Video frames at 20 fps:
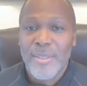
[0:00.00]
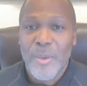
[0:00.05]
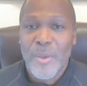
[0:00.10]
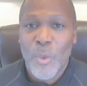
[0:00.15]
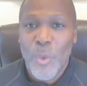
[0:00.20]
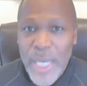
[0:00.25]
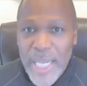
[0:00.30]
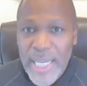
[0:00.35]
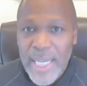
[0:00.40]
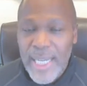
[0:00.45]

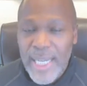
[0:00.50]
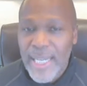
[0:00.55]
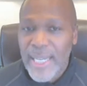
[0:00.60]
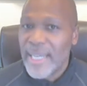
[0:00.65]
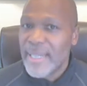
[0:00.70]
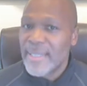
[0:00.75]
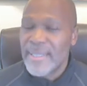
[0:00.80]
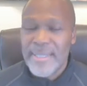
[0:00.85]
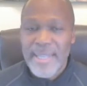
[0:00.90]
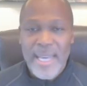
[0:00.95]

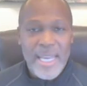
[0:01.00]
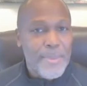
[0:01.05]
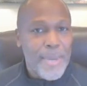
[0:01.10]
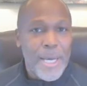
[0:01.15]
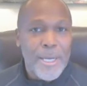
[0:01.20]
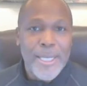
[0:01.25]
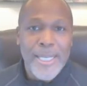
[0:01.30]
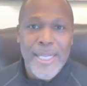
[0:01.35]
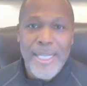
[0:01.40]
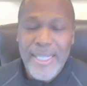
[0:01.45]
winning, and it's not
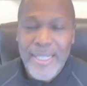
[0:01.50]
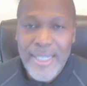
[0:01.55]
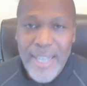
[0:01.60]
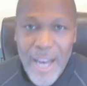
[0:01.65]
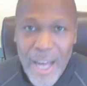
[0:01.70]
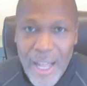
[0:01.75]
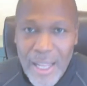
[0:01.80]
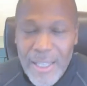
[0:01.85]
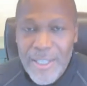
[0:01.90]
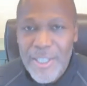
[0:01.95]
about getting
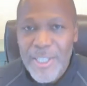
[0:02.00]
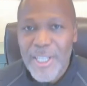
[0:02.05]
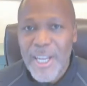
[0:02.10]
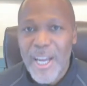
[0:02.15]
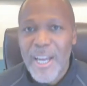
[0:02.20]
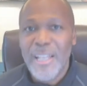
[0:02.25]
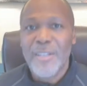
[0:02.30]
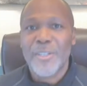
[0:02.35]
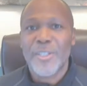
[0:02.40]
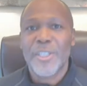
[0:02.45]
college
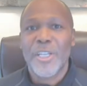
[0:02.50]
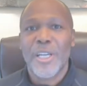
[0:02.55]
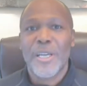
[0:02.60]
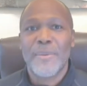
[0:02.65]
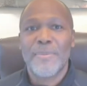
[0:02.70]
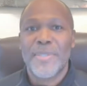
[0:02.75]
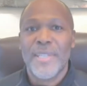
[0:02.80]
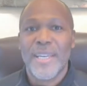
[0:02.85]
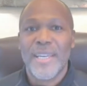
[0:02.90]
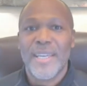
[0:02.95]

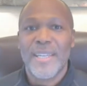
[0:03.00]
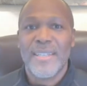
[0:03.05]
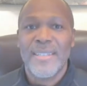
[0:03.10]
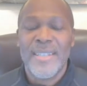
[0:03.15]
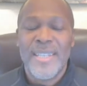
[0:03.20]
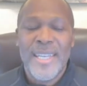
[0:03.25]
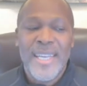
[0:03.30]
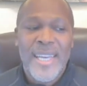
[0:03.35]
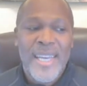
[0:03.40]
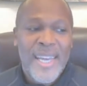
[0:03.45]
scholarships,
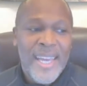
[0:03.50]
and